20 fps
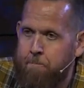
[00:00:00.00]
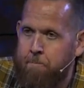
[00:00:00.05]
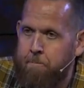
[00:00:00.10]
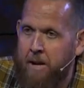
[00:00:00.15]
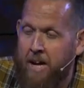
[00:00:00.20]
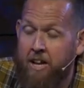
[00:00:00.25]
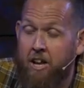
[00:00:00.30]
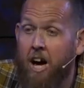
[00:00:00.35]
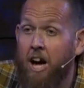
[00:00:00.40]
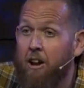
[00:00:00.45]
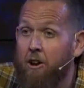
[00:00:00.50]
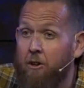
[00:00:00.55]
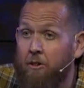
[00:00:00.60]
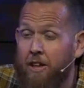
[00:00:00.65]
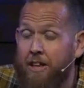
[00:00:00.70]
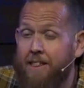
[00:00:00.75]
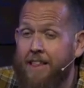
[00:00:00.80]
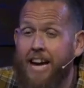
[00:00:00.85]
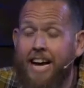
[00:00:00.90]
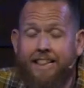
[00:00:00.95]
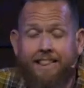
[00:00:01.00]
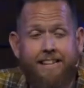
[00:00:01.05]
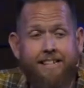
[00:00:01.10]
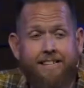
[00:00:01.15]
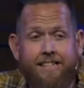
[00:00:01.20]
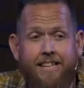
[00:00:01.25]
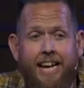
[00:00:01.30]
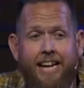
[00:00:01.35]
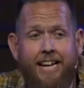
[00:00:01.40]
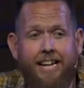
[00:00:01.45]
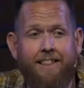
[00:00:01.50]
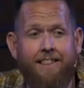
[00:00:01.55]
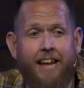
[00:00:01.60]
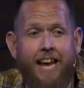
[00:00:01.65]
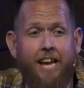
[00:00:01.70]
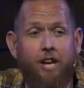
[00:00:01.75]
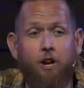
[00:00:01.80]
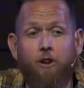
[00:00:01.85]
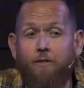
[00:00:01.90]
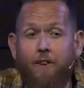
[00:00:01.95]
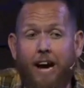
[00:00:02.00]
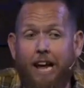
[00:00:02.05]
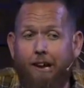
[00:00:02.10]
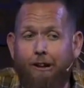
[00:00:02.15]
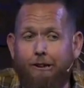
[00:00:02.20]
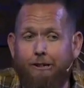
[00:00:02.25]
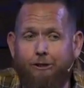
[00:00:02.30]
And not only that, the second thing, you've got all